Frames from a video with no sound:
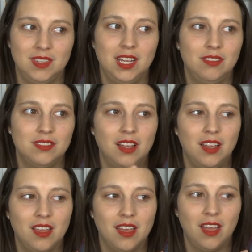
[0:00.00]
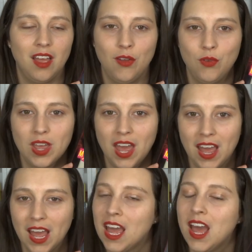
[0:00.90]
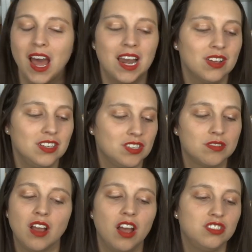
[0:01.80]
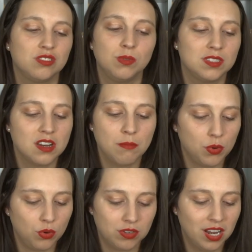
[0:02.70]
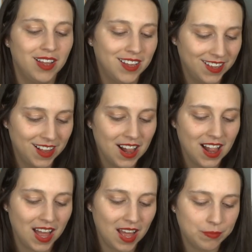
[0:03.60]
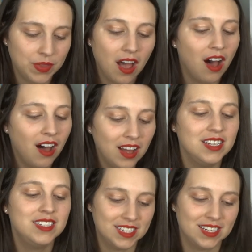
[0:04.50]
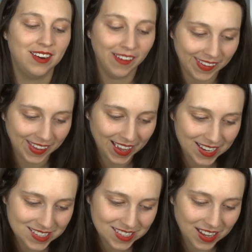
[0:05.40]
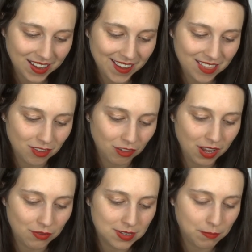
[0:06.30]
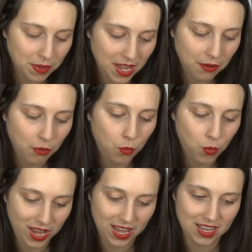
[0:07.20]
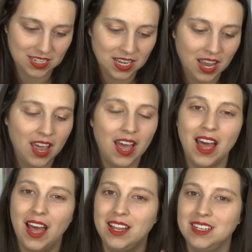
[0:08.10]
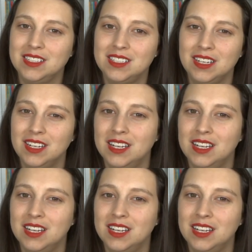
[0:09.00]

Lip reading: And I was like, okay. And I just wasn't on board. I didn't like it. I thought it was a bit weird, and